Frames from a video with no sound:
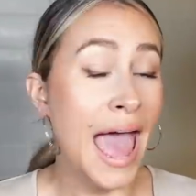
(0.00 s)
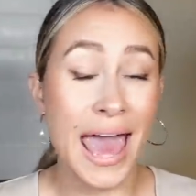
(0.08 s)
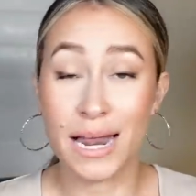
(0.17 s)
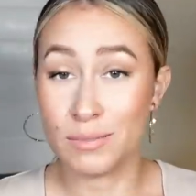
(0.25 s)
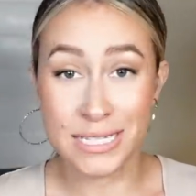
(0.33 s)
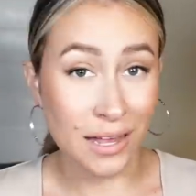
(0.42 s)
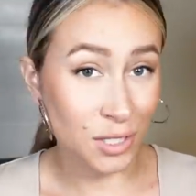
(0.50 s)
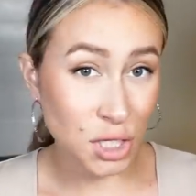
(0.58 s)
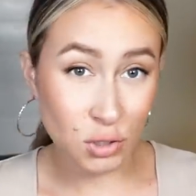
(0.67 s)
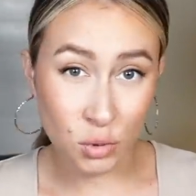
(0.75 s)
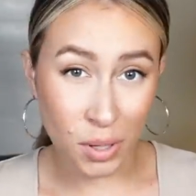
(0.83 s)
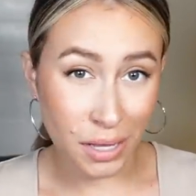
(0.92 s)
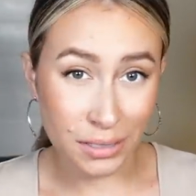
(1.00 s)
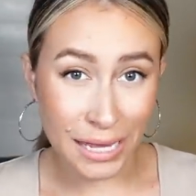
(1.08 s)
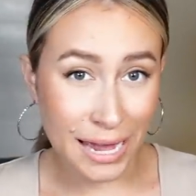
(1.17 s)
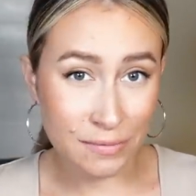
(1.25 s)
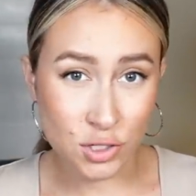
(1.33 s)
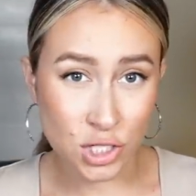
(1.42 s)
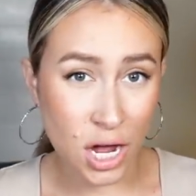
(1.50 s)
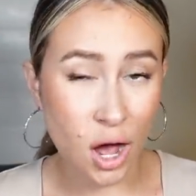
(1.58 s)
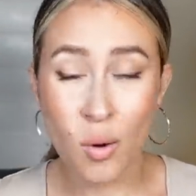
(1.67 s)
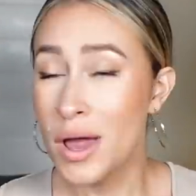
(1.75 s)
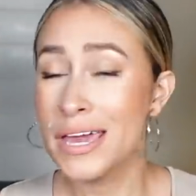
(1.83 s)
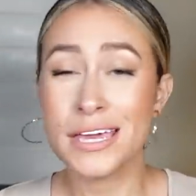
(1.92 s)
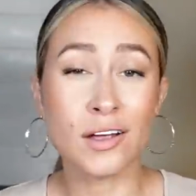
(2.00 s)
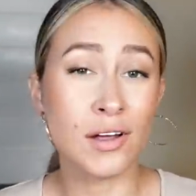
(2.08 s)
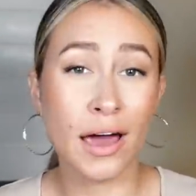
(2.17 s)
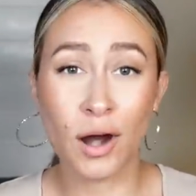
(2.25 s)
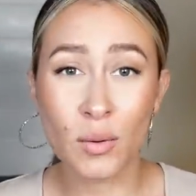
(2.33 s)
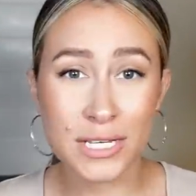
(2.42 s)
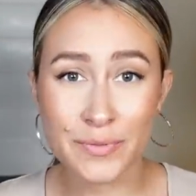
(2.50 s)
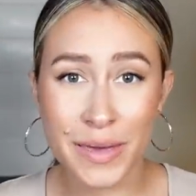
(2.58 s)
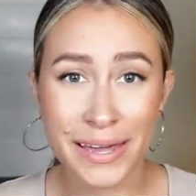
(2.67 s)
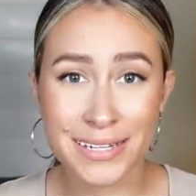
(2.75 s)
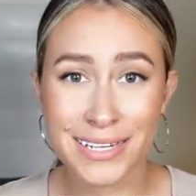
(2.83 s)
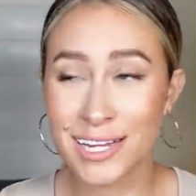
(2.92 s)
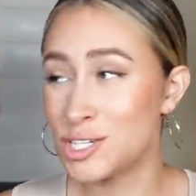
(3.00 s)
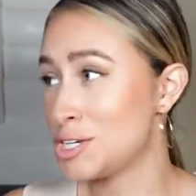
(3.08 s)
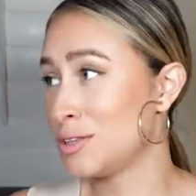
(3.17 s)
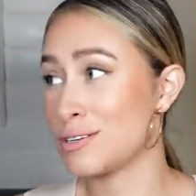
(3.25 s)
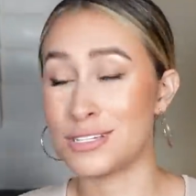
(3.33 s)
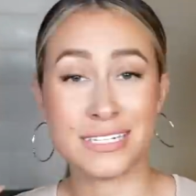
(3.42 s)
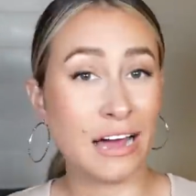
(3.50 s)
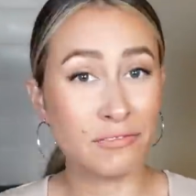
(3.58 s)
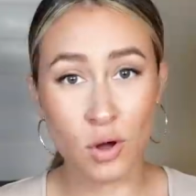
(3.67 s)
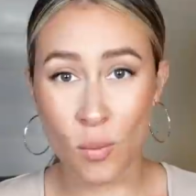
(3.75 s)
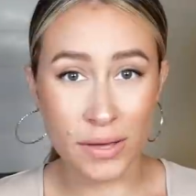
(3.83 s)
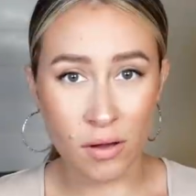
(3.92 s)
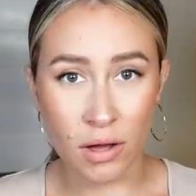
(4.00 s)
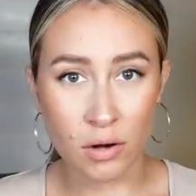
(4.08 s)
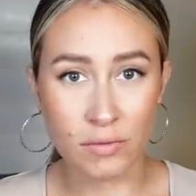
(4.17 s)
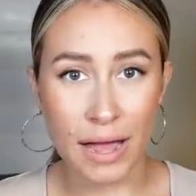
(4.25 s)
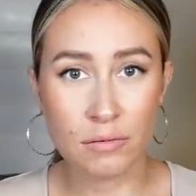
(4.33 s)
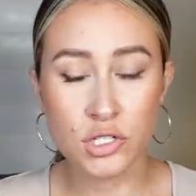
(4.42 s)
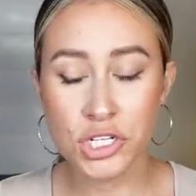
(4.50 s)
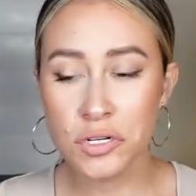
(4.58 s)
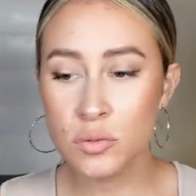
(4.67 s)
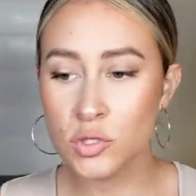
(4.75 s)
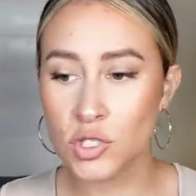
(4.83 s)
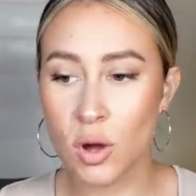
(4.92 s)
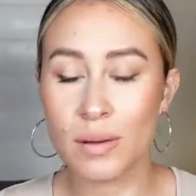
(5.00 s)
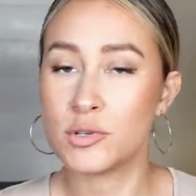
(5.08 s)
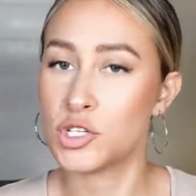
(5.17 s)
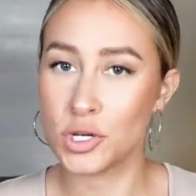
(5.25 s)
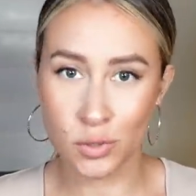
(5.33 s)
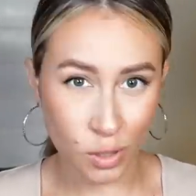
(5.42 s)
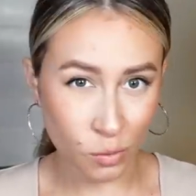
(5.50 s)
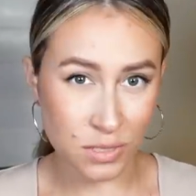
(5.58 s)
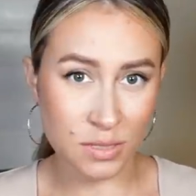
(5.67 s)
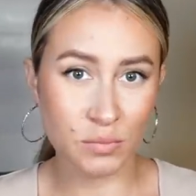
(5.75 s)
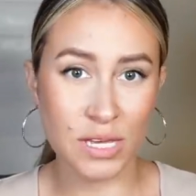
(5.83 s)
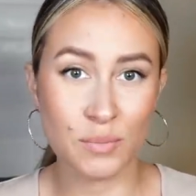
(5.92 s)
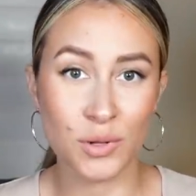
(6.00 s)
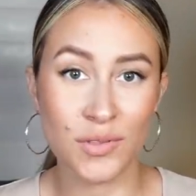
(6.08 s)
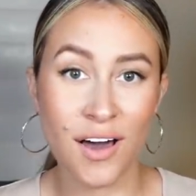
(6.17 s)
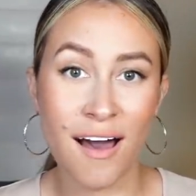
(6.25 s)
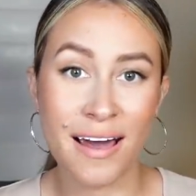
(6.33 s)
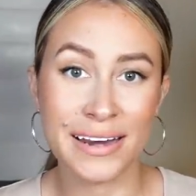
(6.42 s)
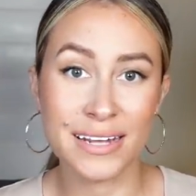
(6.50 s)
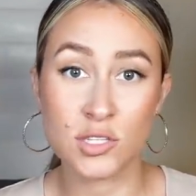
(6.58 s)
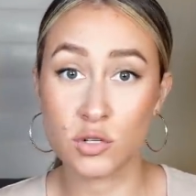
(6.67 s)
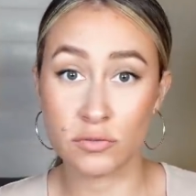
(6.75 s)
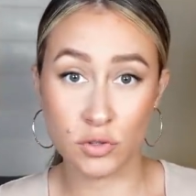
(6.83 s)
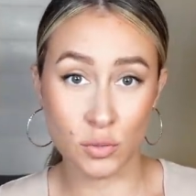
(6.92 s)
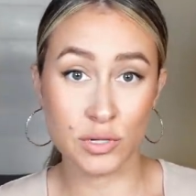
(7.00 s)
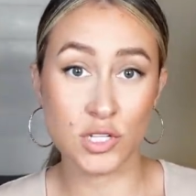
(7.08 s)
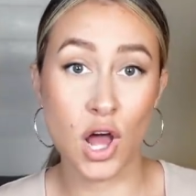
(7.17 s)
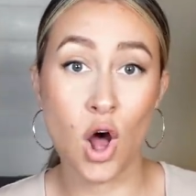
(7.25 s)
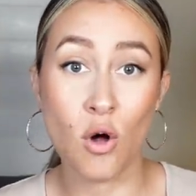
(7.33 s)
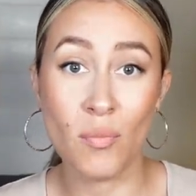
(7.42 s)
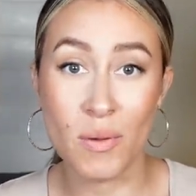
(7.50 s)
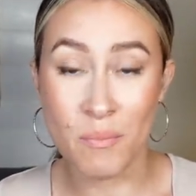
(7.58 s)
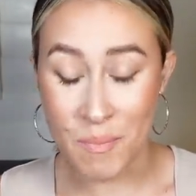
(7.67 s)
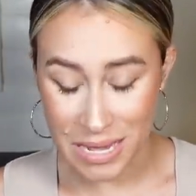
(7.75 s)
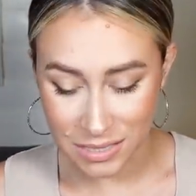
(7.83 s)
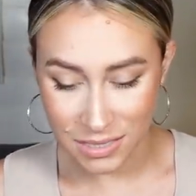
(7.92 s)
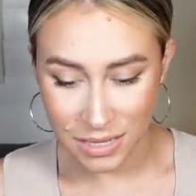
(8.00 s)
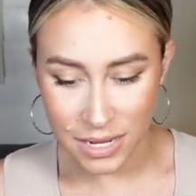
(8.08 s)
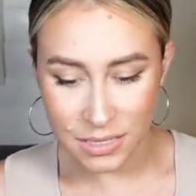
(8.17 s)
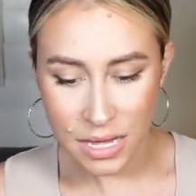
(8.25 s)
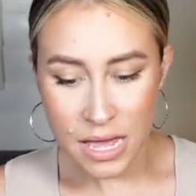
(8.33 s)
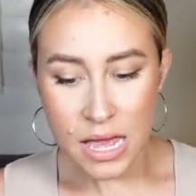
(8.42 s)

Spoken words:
And I'm telling you, during a live show, you're not always paying attention. There's stuff going on around you. So I'm sure there were some people in the audience or viewers at home that missed this.